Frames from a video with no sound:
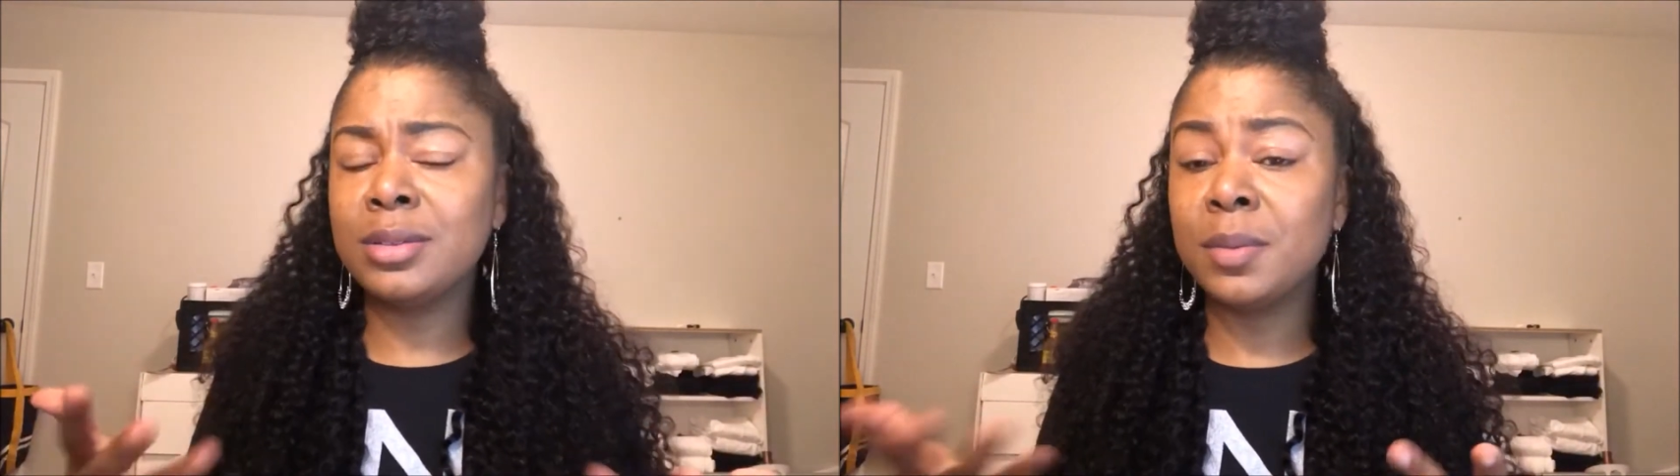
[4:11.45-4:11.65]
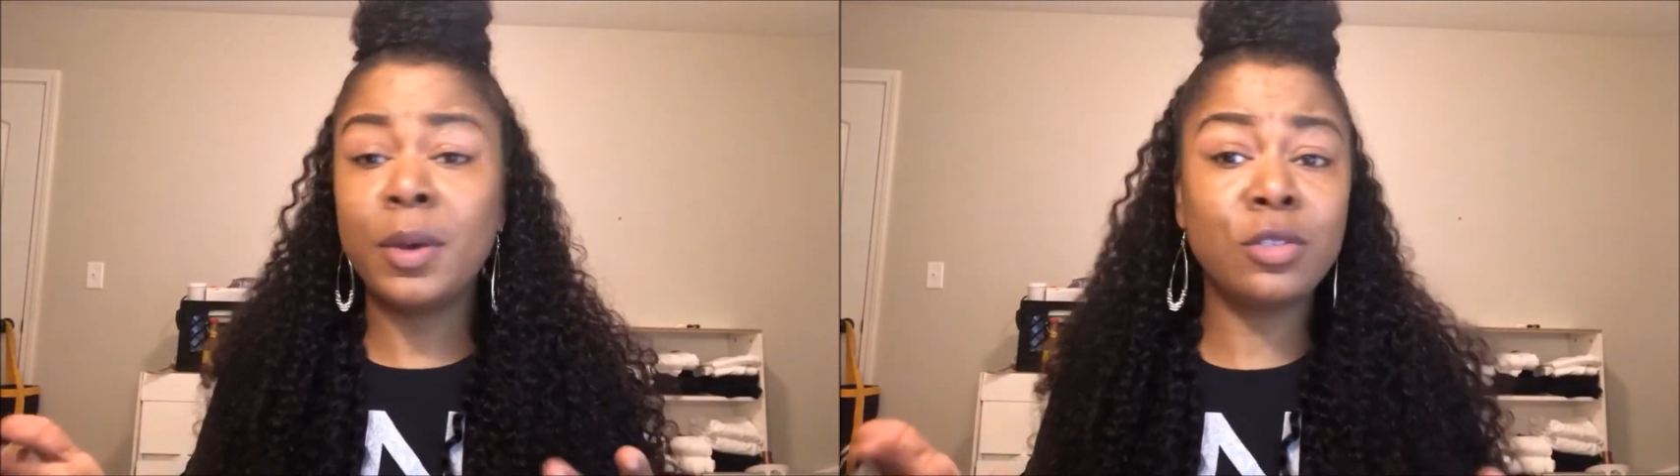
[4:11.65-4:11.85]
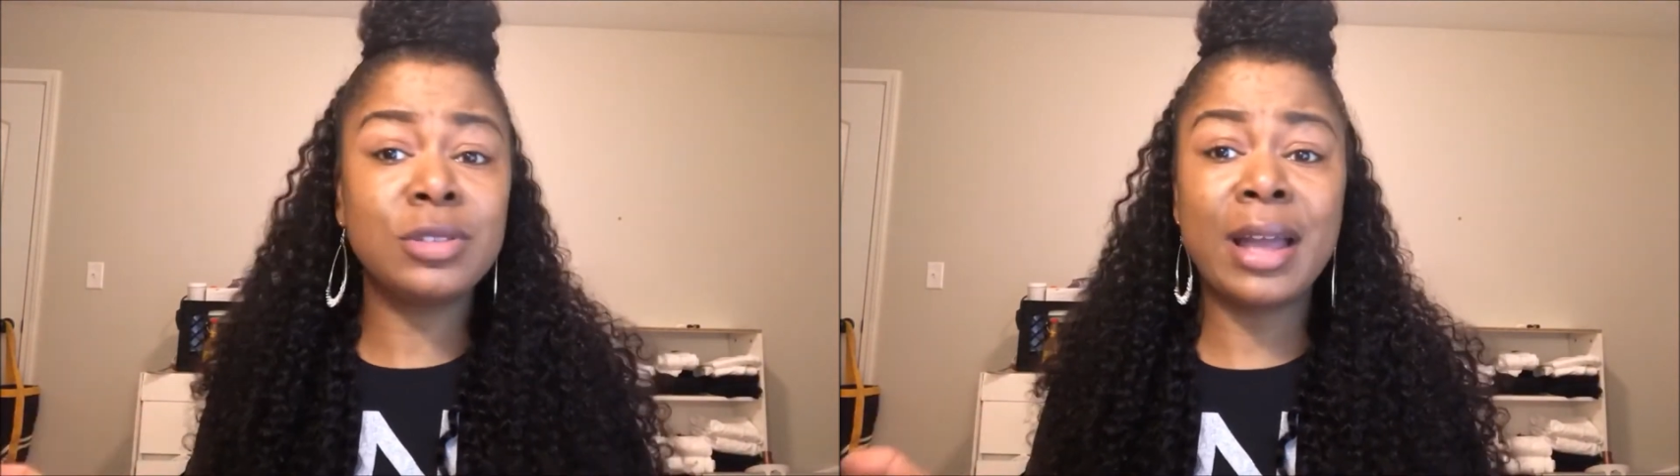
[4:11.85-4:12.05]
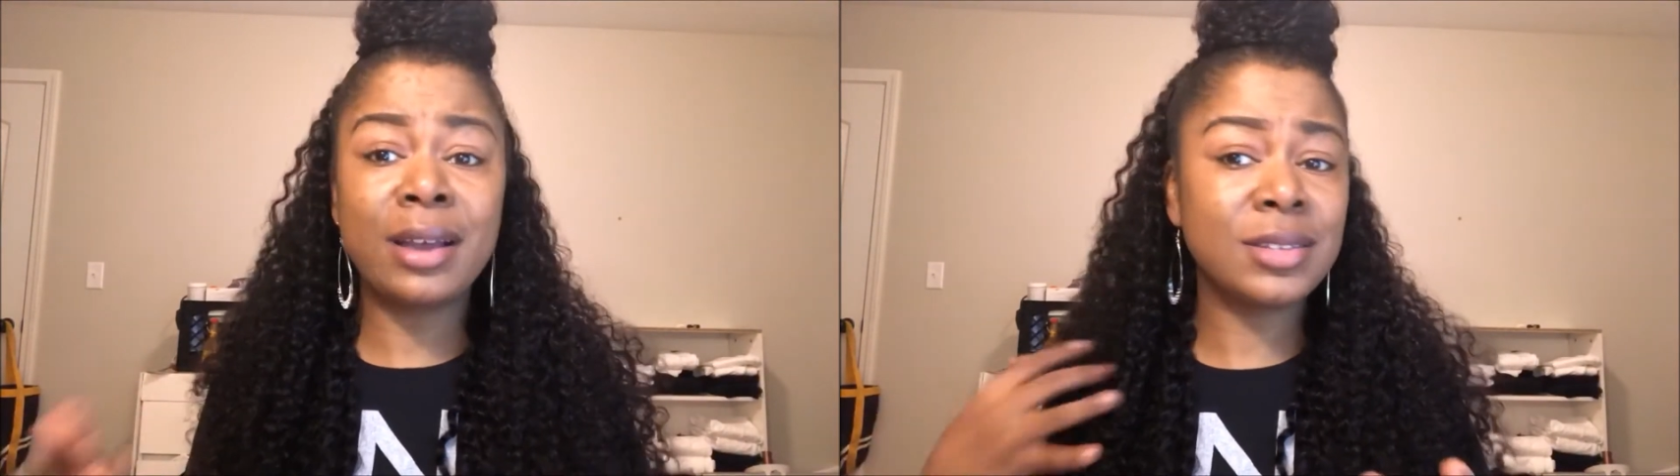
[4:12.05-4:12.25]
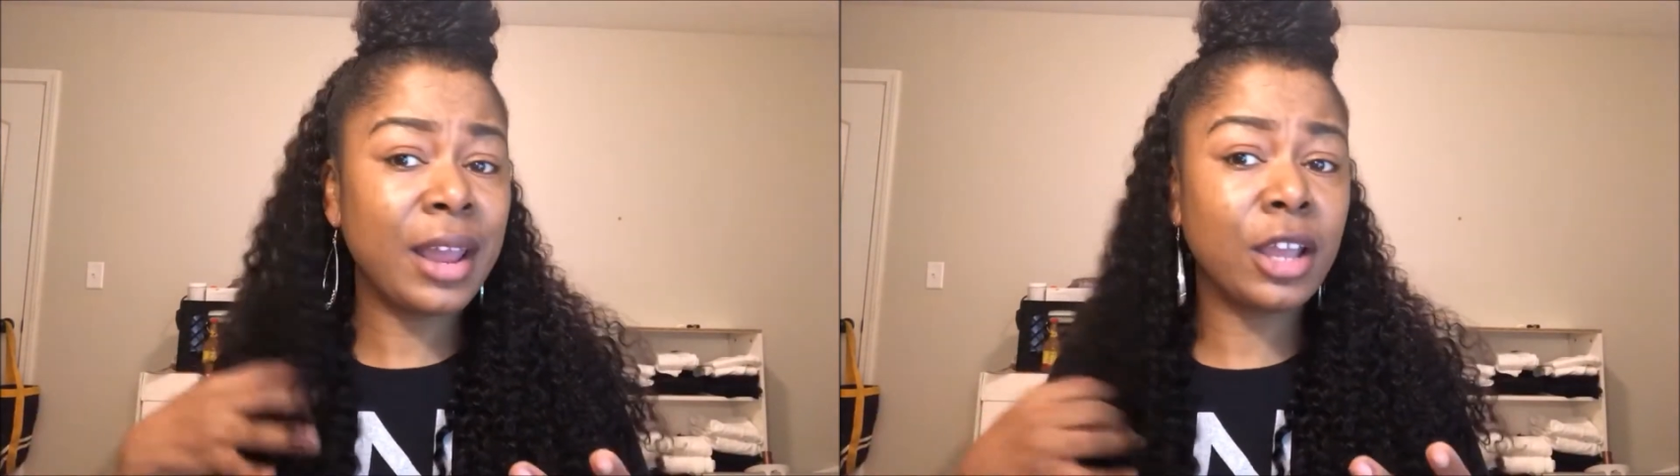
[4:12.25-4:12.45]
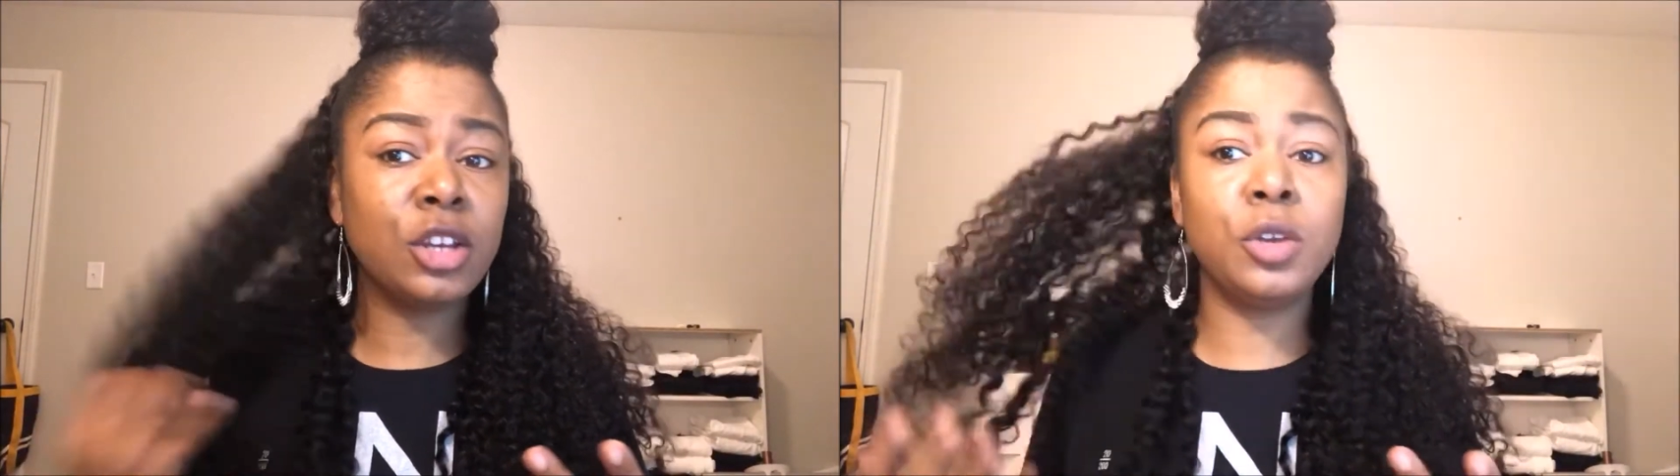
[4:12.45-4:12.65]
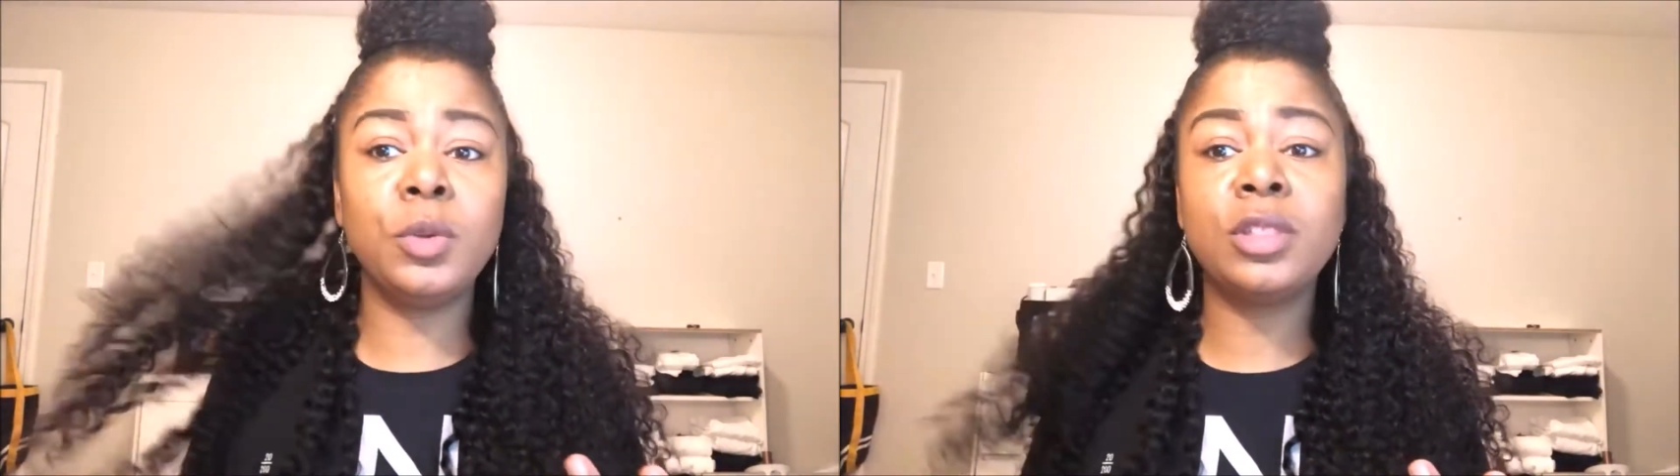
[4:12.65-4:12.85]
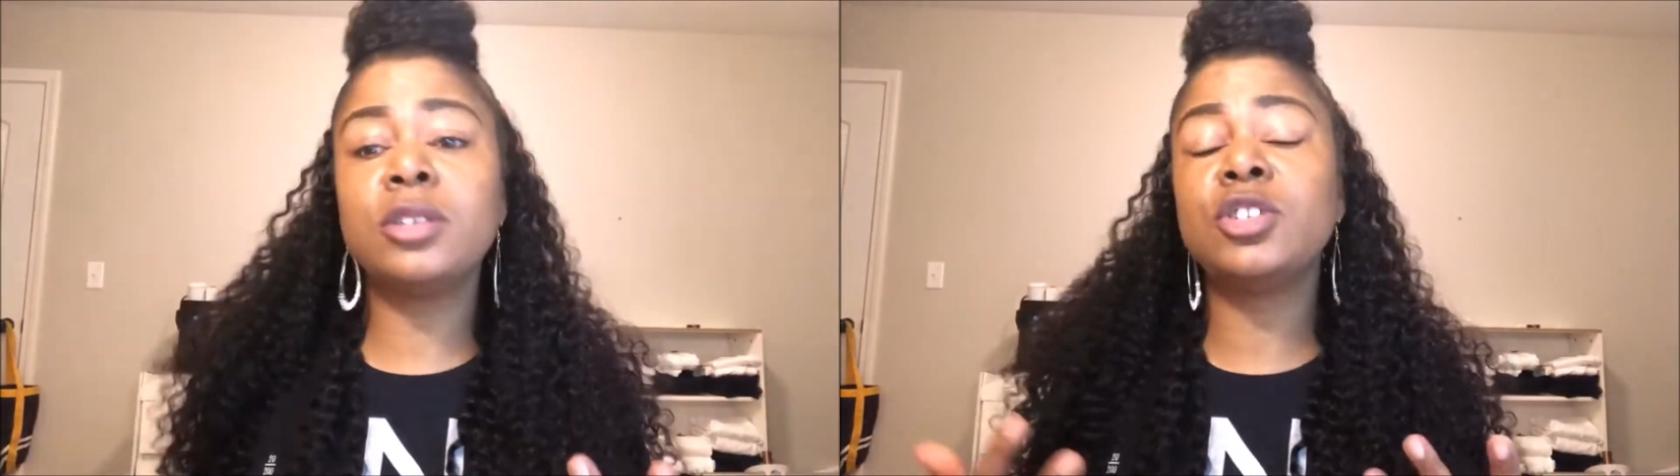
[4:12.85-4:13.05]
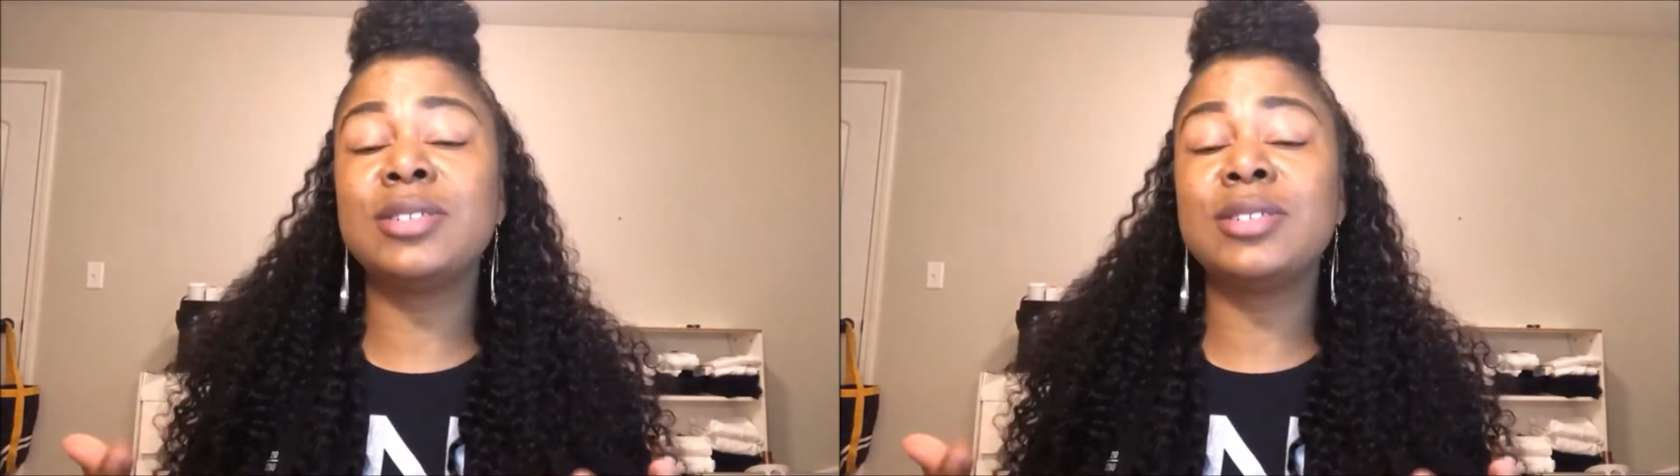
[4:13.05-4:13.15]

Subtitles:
some other styles that I can do with this,